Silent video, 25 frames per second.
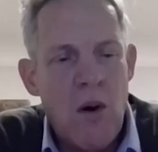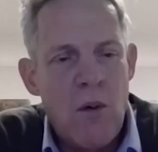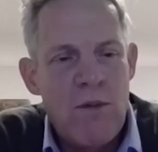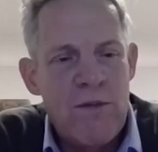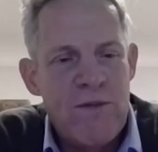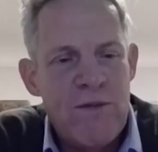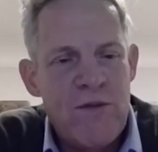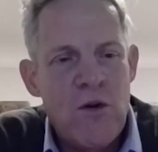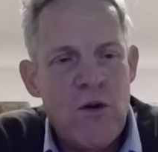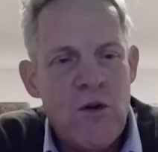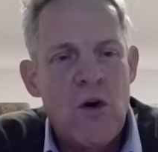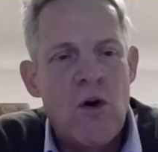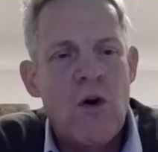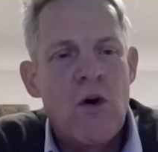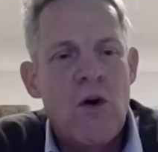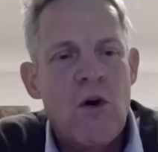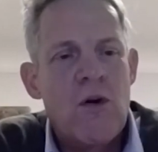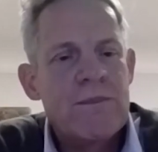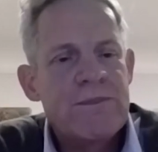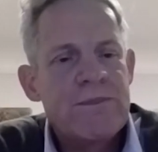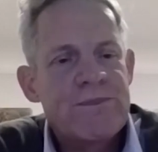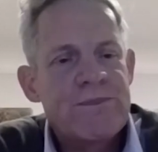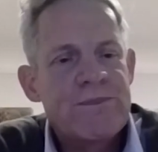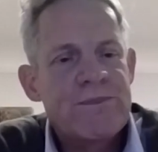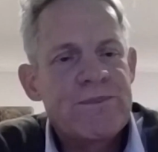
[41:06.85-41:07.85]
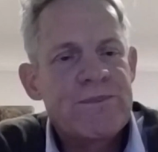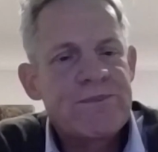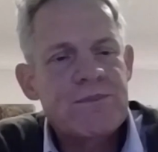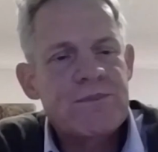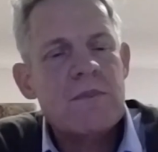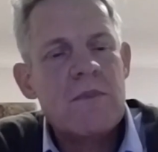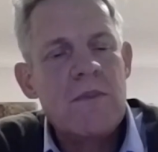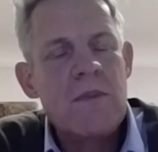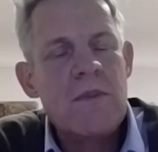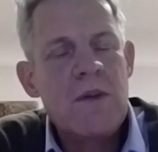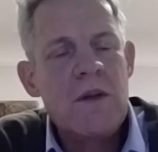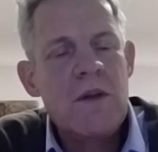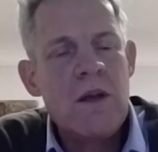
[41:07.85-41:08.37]
A role for
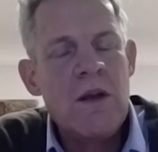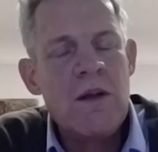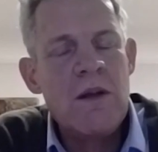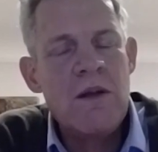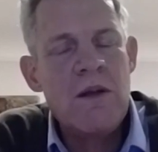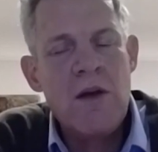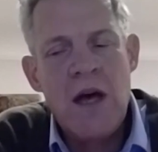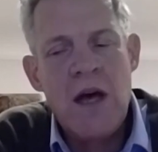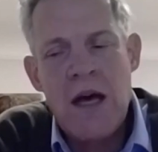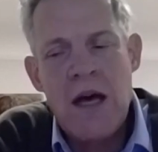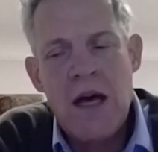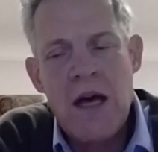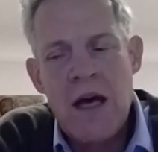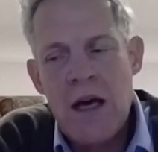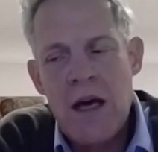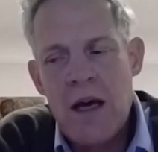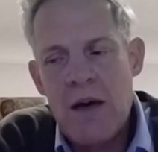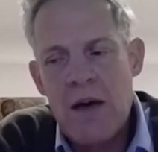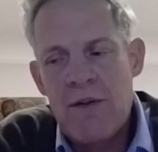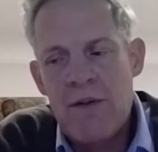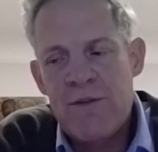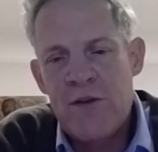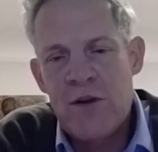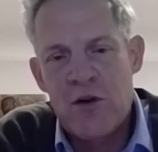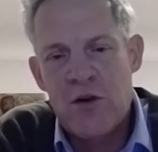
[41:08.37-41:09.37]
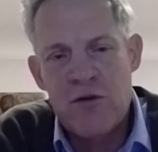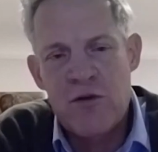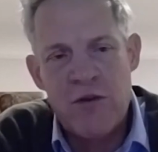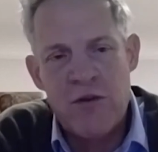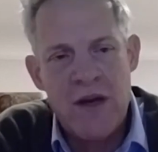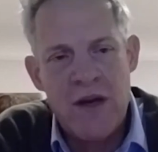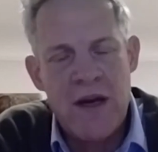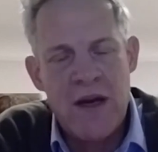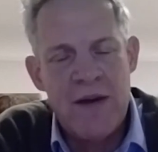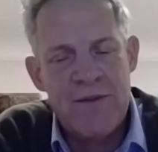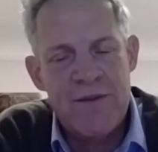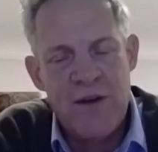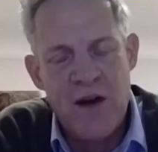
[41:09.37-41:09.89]

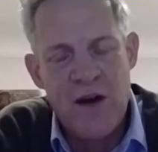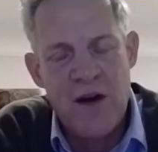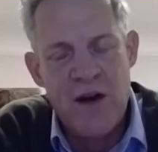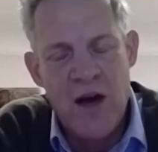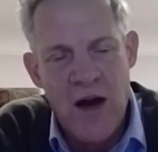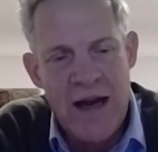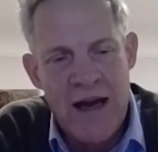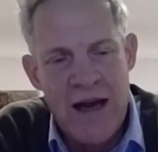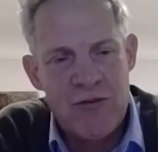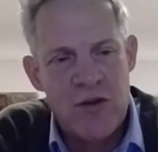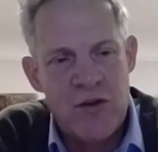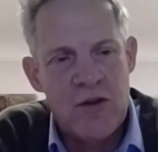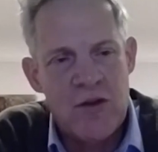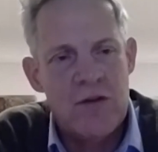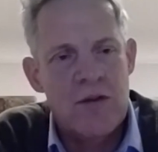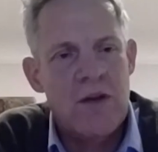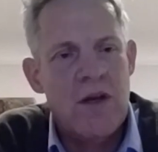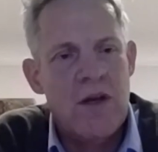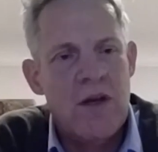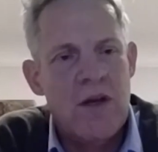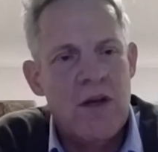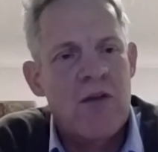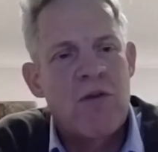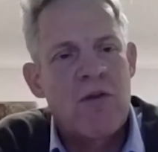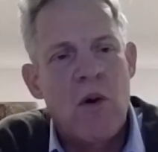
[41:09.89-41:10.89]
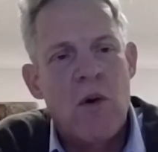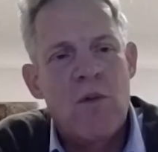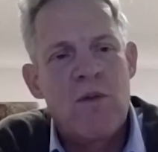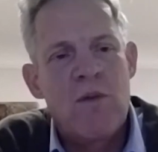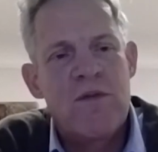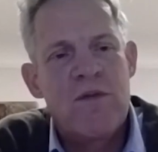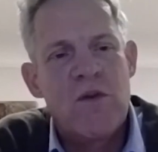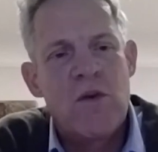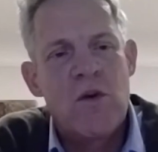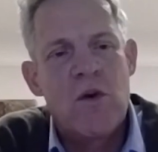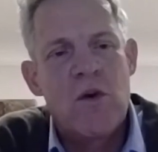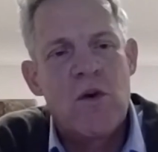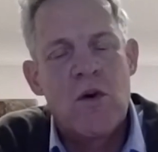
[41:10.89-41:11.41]
hydrogen, a
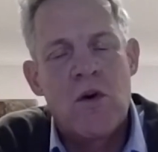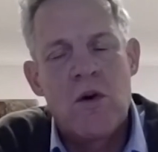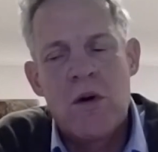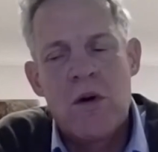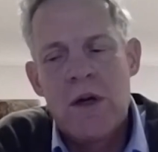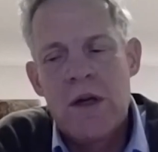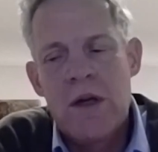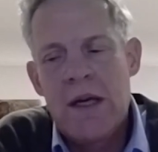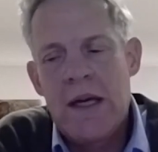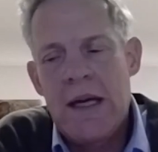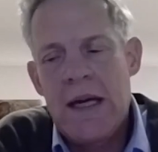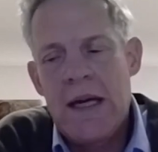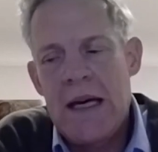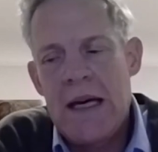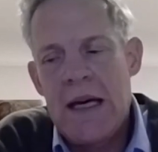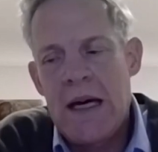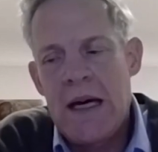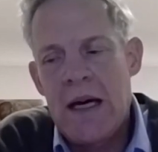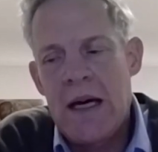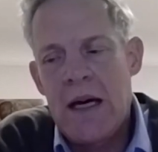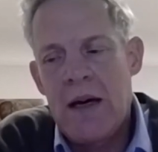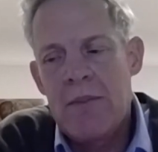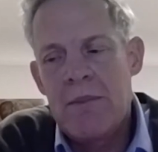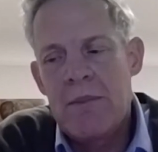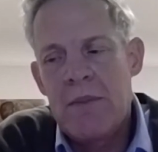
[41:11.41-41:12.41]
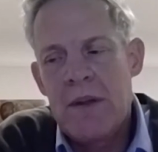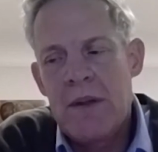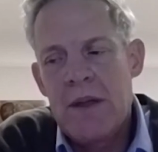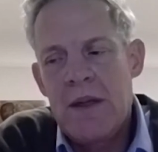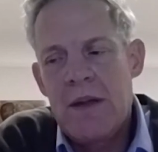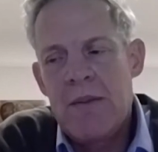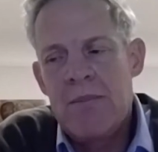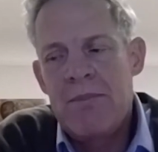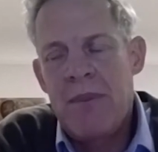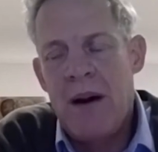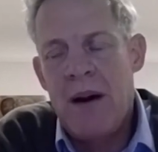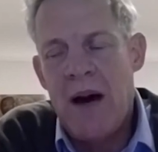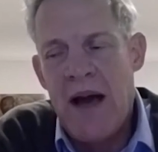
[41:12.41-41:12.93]
role for
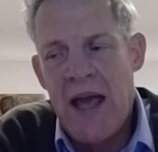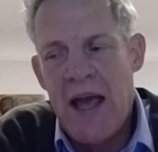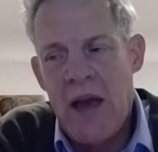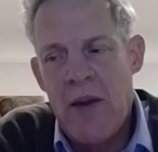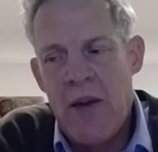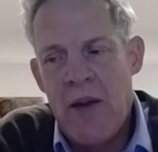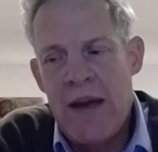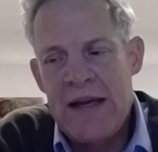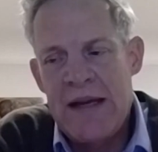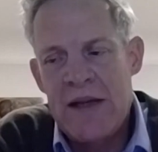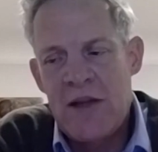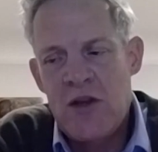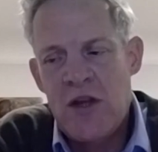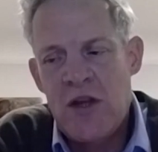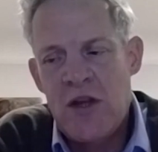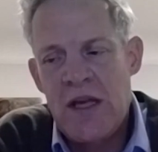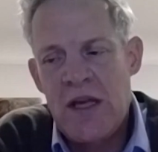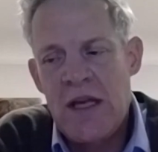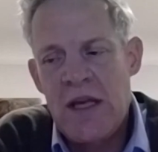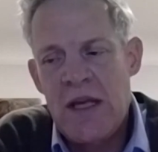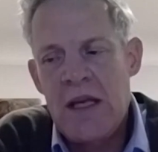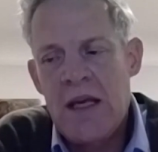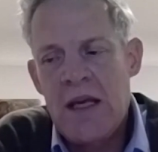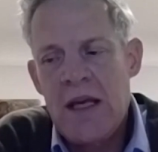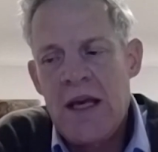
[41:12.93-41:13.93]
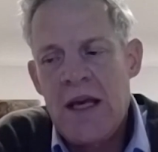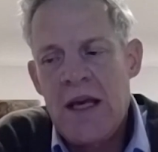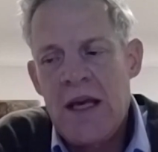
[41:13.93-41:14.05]
bioenergy.